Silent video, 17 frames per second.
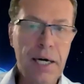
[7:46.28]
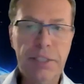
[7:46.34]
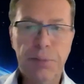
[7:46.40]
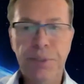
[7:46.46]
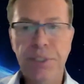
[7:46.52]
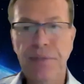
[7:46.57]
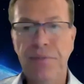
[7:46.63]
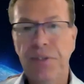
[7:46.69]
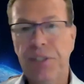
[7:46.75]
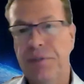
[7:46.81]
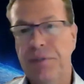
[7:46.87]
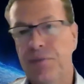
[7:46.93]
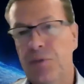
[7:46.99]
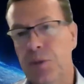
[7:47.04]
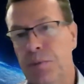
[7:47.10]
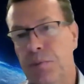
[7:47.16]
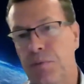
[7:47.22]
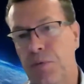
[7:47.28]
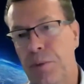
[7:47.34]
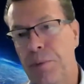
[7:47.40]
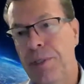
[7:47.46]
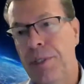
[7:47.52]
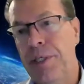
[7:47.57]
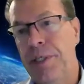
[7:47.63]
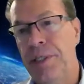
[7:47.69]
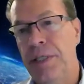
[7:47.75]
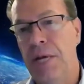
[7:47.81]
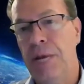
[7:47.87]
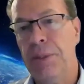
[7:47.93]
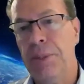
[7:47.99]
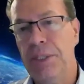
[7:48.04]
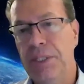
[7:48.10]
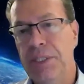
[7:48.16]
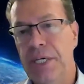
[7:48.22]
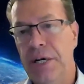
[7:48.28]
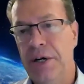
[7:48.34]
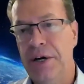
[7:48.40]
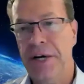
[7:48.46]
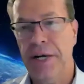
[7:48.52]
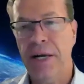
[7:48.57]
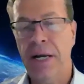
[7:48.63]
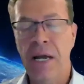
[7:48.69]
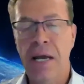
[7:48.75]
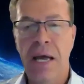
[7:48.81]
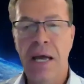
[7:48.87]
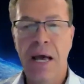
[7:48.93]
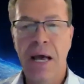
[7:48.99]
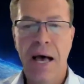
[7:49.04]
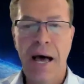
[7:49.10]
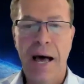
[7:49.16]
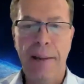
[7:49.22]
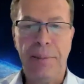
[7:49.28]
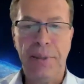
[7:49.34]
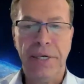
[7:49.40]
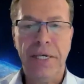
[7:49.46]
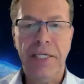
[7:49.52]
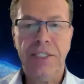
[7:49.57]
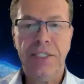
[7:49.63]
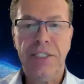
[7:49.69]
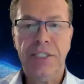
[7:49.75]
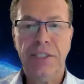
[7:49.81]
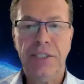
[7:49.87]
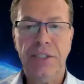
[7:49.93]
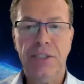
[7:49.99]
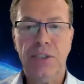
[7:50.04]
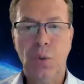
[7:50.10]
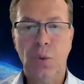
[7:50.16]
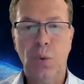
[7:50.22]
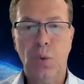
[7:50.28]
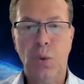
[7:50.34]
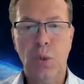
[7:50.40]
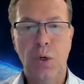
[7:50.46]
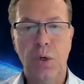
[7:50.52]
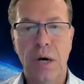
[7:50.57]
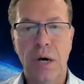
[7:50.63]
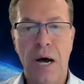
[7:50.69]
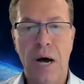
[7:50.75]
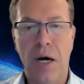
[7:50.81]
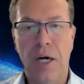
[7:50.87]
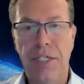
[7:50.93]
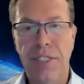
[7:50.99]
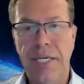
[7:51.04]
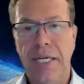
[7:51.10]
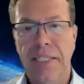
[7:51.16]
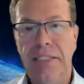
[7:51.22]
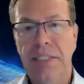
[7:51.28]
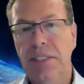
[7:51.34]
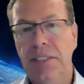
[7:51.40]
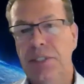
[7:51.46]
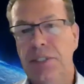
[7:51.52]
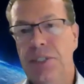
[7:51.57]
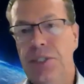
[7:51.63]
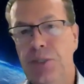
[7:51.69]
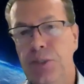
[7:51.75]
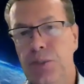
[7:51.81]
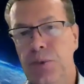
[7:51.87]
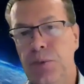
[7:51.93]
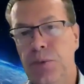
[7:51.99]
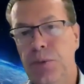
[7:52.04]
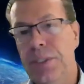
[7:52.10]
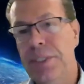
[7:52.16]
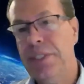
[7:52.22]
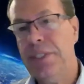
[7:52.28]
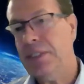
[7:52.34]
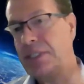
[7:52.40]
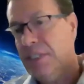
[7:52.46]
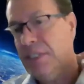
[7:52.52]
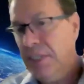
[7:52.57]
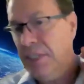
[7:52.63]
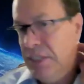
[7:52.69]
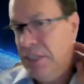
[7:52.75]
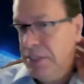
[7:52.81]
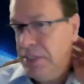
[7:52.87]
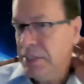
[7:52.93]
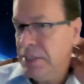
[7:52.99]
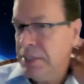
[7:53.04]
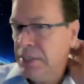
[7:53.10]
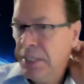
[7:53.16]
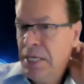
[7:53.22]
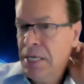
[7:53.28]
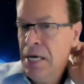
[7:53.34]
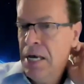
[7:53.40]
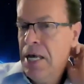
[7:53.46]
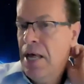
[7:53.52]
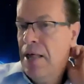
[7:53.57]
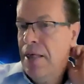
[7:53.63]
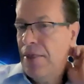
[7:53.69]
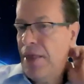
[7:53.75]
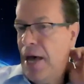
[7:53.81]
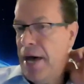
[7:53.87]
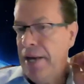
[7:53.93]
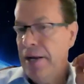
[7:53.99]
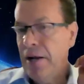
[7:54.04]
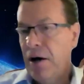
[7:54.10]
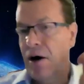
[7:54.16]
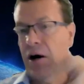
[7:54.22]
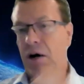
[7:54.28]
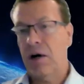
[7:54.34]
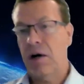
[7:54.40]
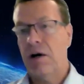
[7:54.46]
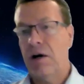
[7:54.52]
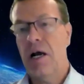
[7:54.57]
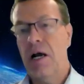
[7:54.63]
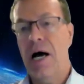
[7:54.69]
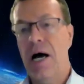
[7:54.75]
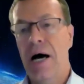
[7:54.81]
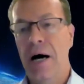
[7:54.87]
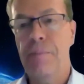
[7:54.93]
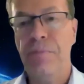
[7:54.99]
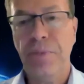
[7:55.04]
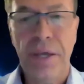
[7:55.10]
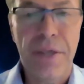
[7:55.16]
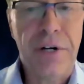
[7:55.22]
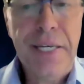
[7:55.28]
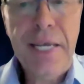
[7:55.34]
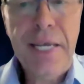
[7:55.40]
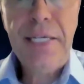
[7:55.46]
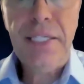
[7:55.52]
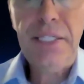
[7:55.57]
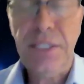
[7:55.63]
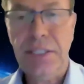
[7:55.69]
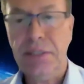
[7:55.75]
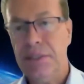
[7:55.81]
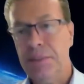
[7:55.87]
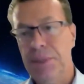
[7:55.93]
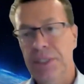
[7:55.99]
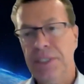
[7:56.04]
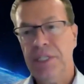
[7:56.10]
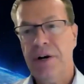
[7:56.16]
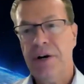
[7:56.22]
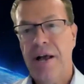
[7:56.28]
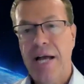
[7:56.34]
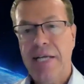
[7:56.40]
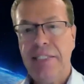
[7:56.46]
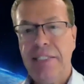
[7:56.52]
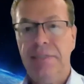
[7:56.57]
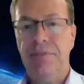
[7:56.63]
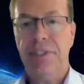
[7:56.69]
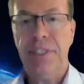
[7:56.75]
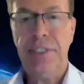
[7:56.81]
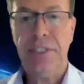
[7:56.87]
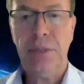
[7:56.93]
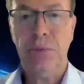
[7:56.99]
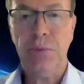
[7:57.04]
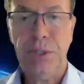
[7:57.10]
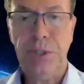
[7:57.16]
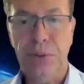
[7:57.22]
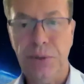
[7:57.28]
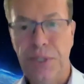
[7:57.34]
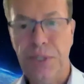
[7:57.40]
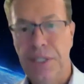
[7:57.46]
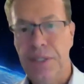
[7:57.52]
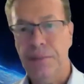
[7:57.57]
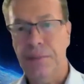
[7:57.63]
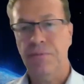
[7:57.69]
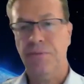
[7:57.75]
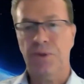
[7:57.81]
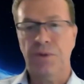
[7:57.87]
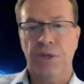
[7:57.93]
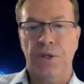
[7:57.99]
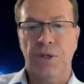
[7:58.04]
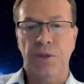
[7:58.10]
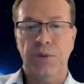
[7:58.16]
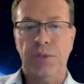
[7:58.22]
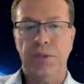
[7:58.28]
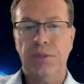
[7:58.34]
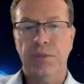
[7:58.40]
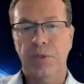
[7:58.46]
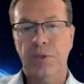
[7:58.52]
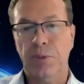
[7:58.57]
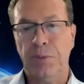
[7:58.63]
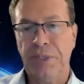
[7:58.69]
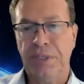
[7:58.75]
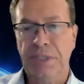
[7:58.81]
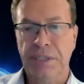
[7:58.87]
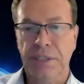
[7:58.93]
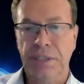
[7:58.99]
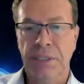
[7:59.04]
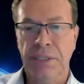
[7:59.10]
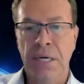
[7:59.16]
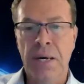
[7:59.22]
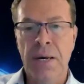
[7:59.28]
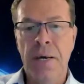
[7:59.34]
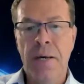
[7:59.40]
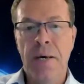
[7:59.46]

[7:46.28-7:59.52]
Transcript: specifically for prohibited military applications or are destined to entities that are engaged in military activities and will use them for those purposes.